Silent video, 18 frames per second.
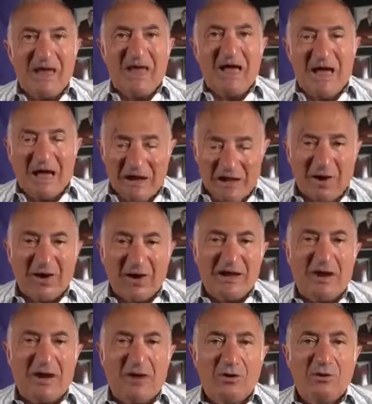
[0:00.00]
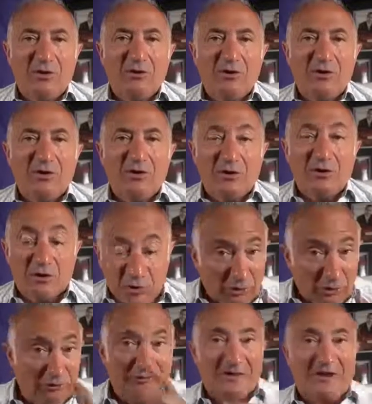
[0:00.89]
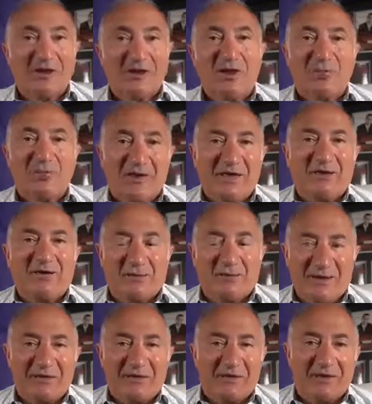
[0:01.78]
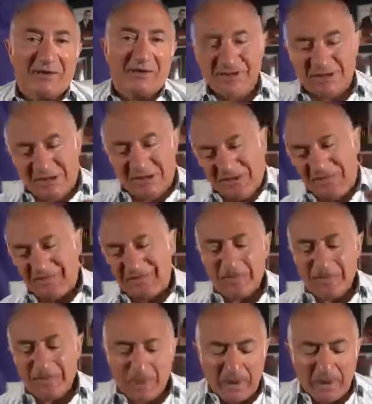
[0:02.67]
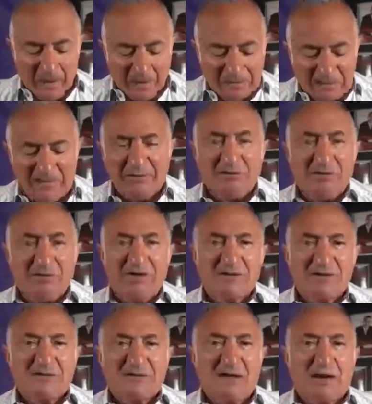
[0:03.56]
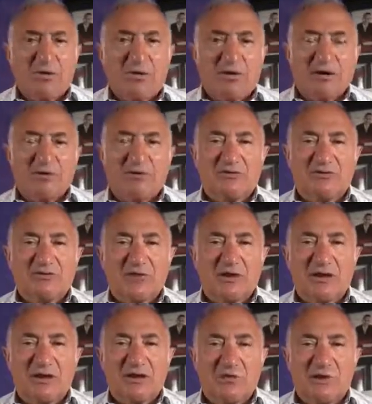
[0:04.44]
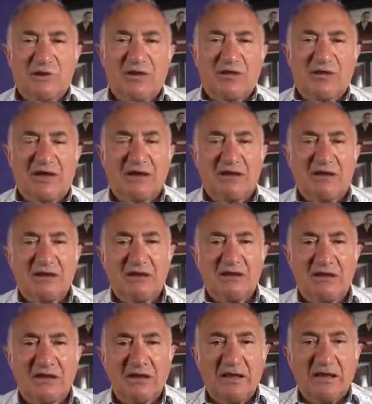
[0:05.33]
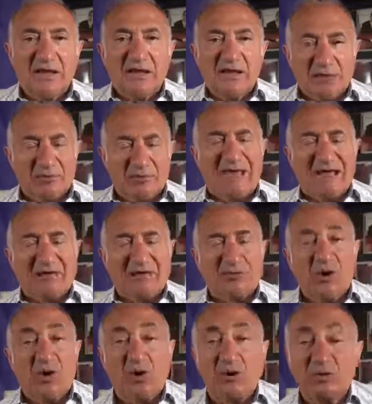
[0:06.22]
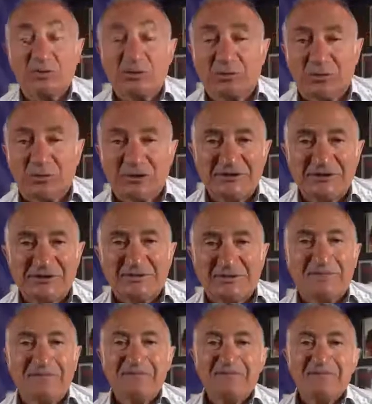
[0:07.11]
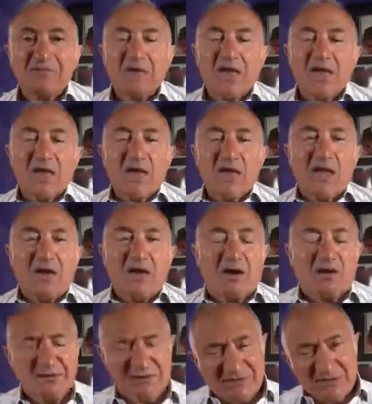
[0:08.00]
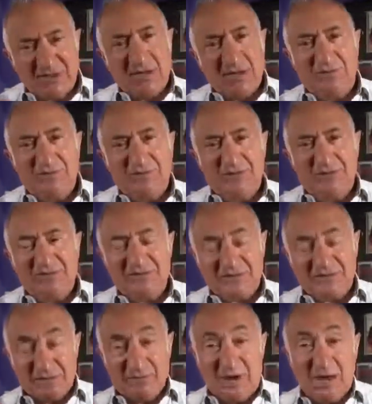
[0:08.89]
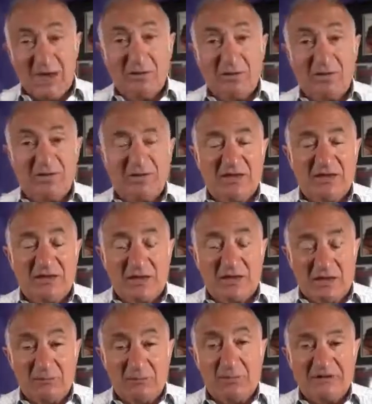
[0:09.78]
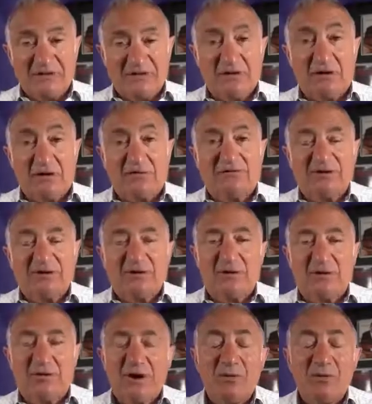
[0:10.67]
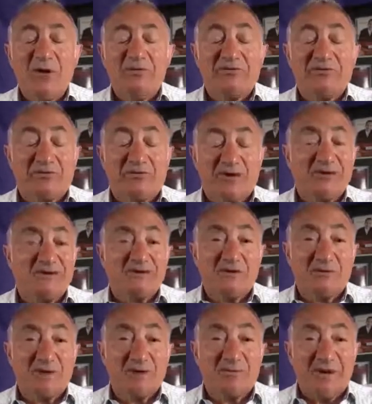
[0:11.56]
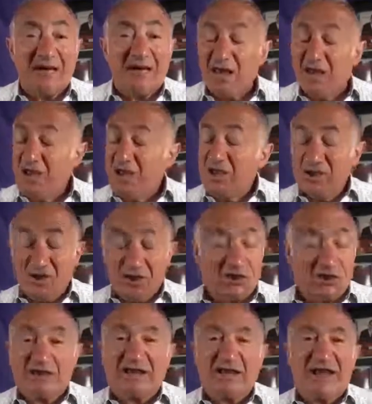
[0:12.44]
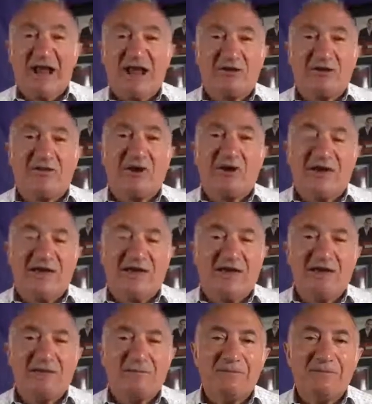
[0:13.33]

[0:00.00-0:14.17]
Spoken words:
And I know you'll feel a lot better about things. Several years ago when I was struggling with the black dog or depression, I got so obsessed in my own thinking in myself. And one of my friends said to me, Pat, you've got to get out of your own head.